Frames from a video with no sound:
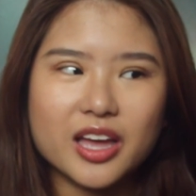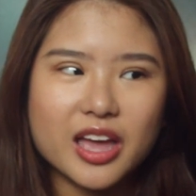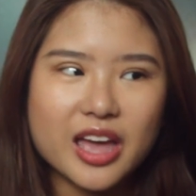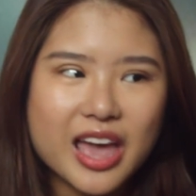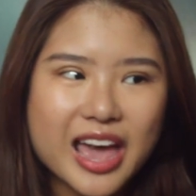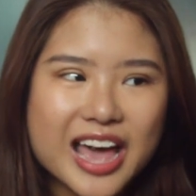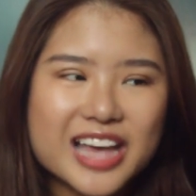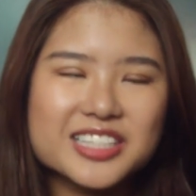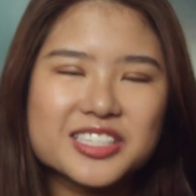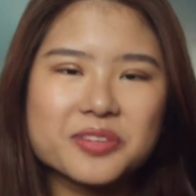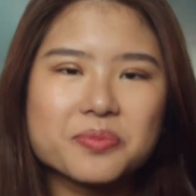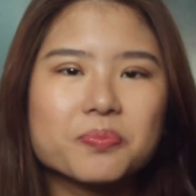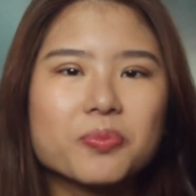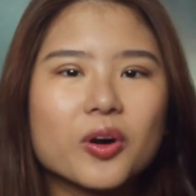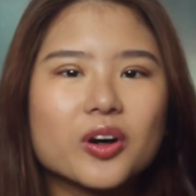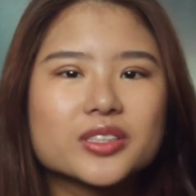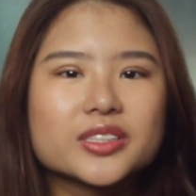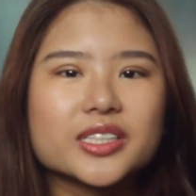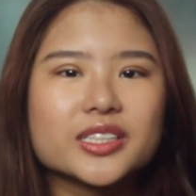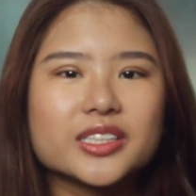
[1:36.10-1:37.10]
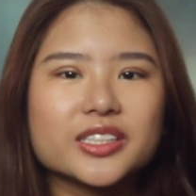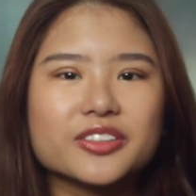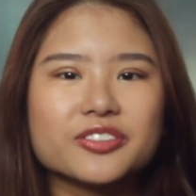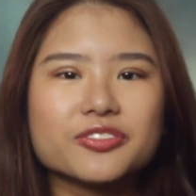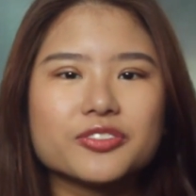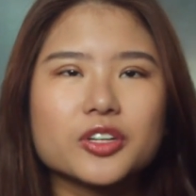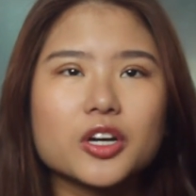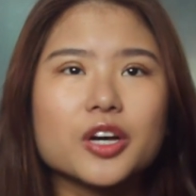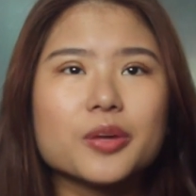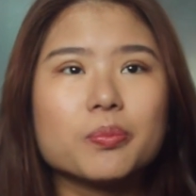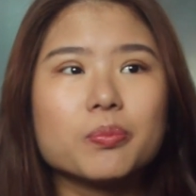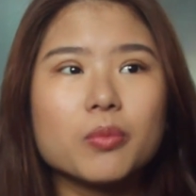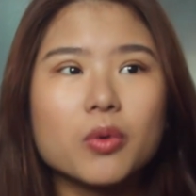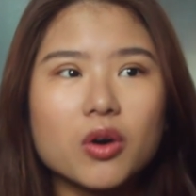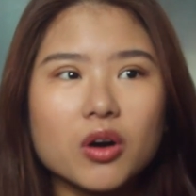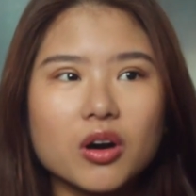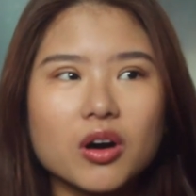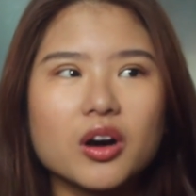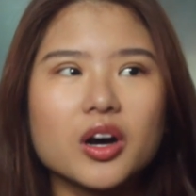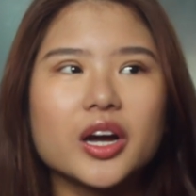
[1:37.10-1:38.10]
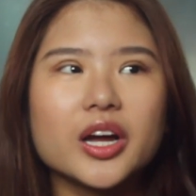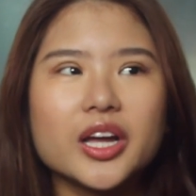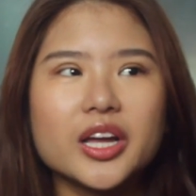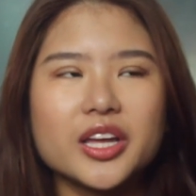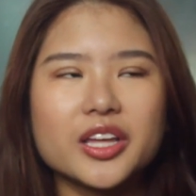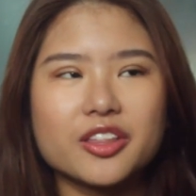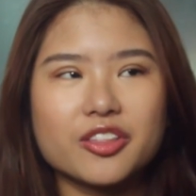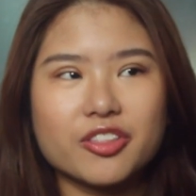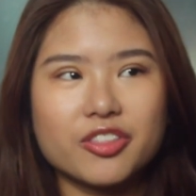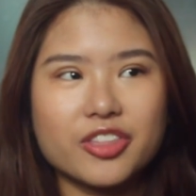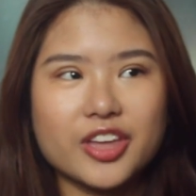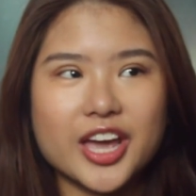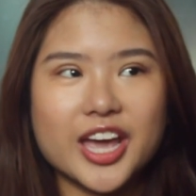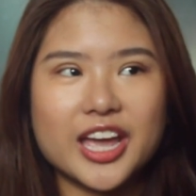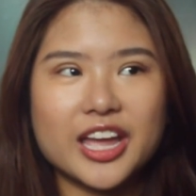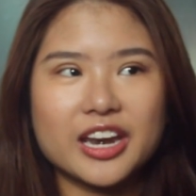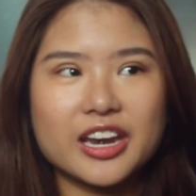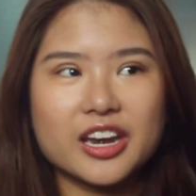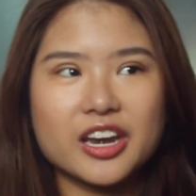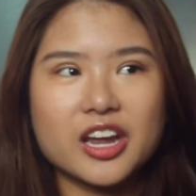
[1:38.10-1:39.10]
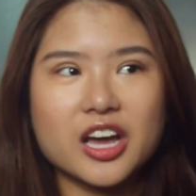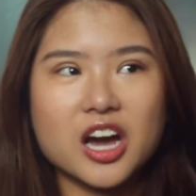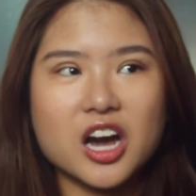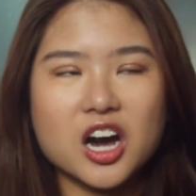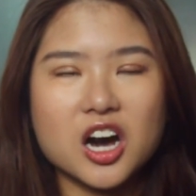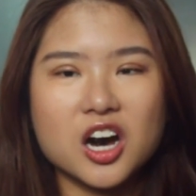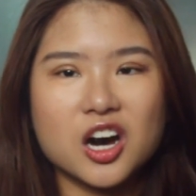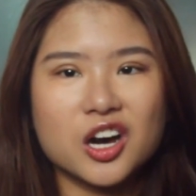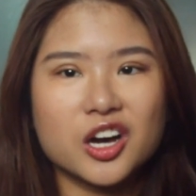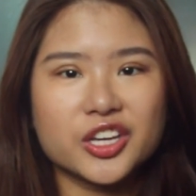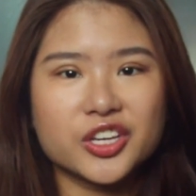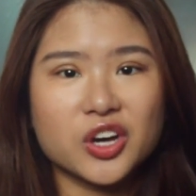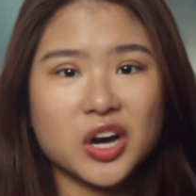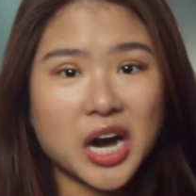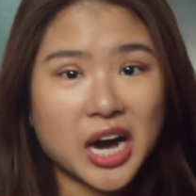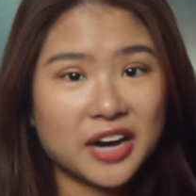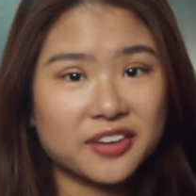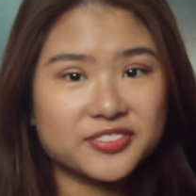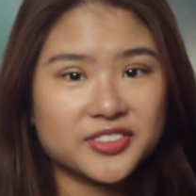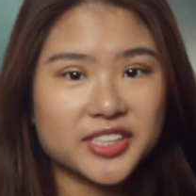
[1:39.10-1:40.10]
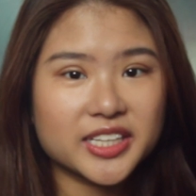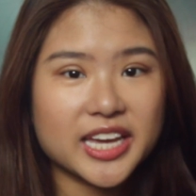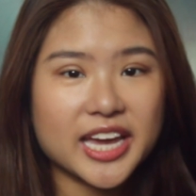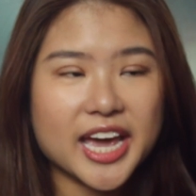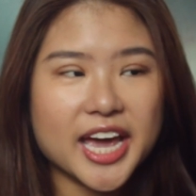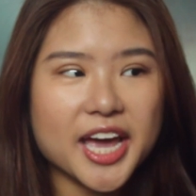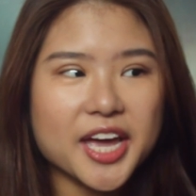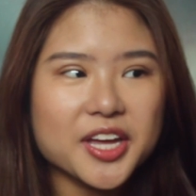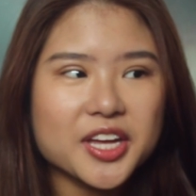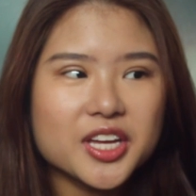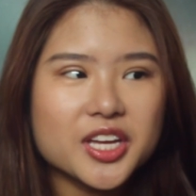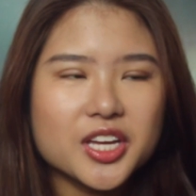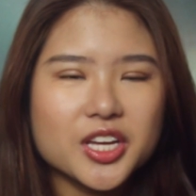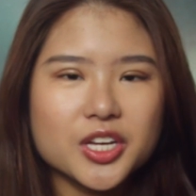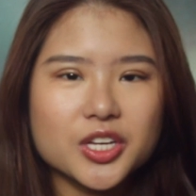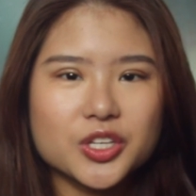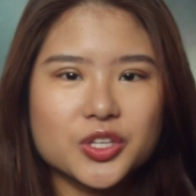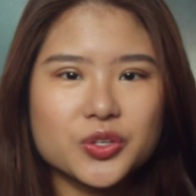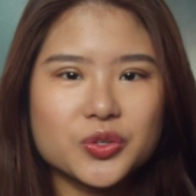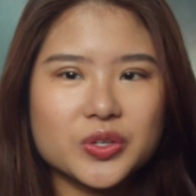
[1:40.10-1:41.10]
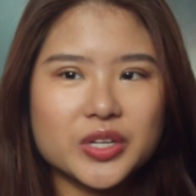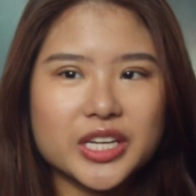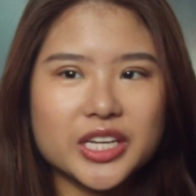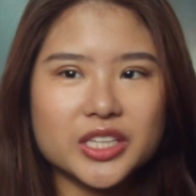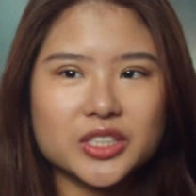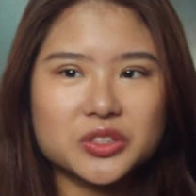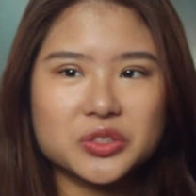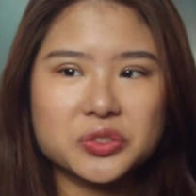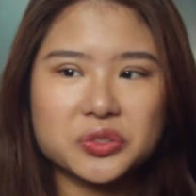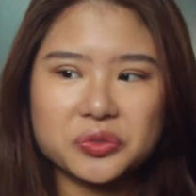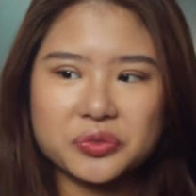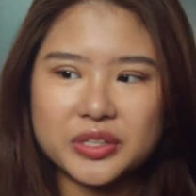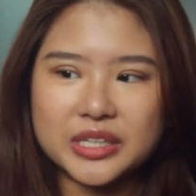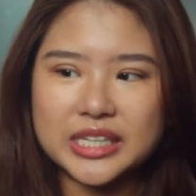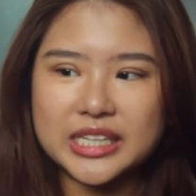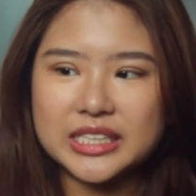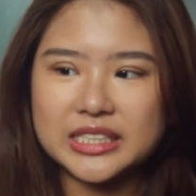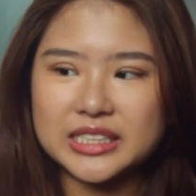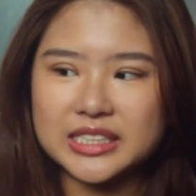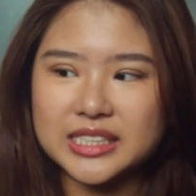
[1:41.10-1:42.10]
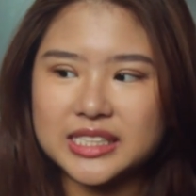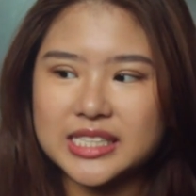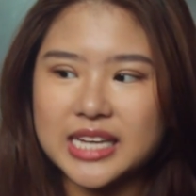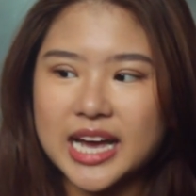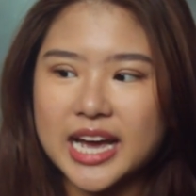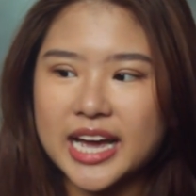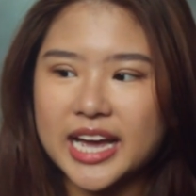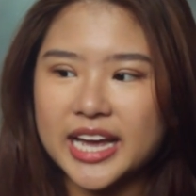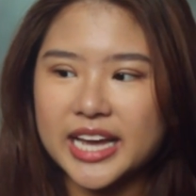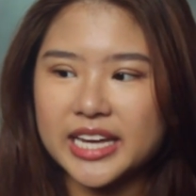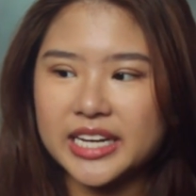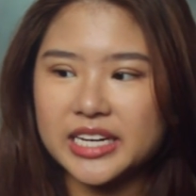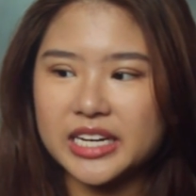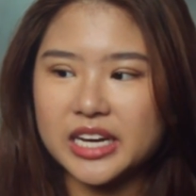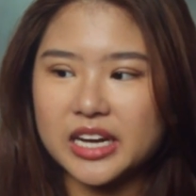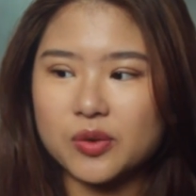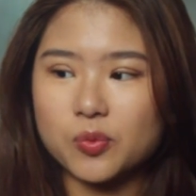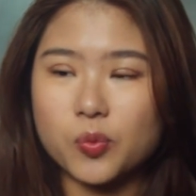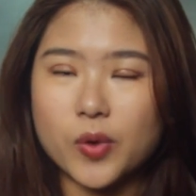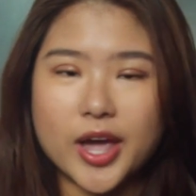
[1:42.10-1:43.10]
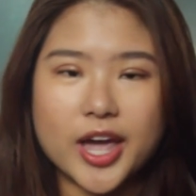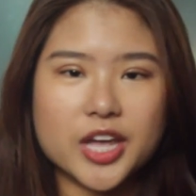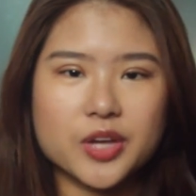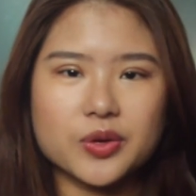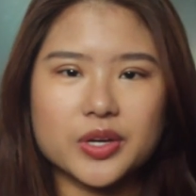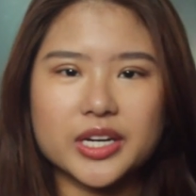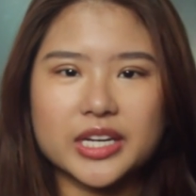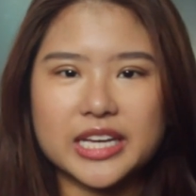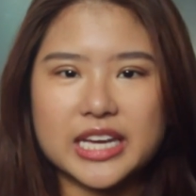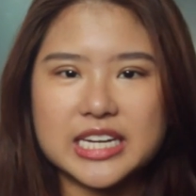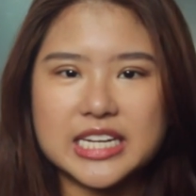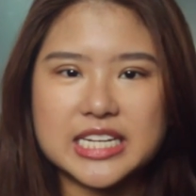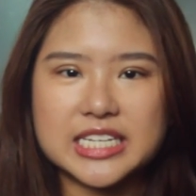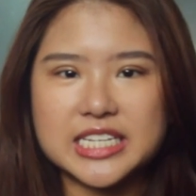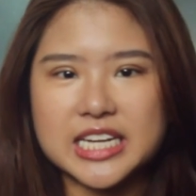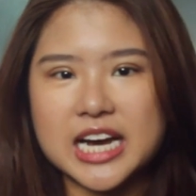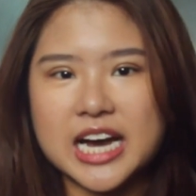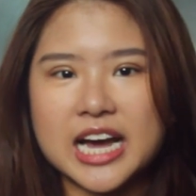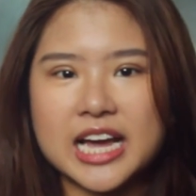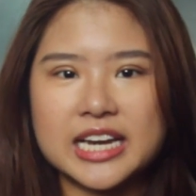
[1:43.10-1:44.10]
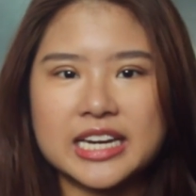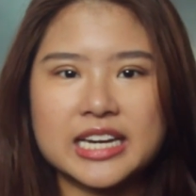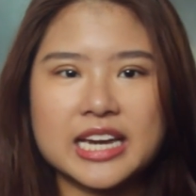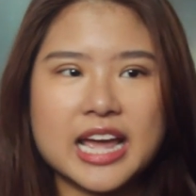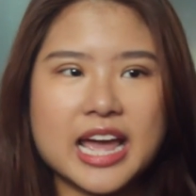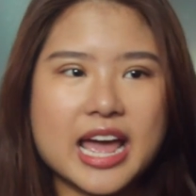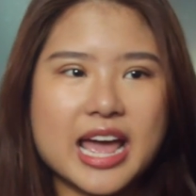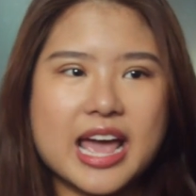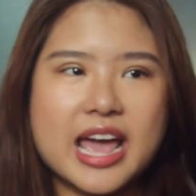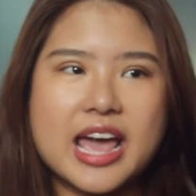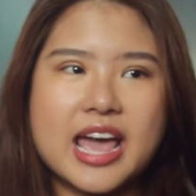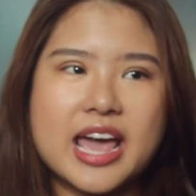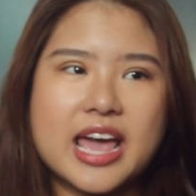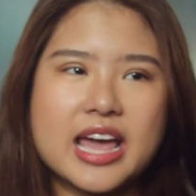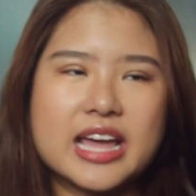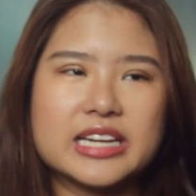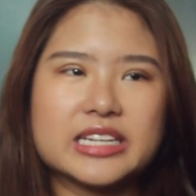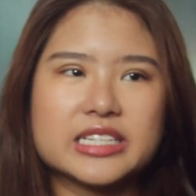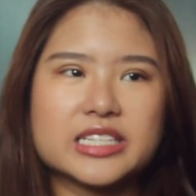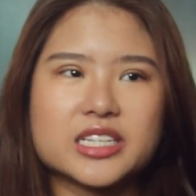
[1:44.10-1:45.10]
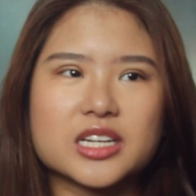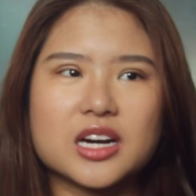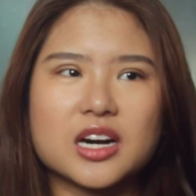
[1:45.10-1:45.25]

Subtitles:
as important, if not more, than your aftercare. You need to really decide where you want to get it done, and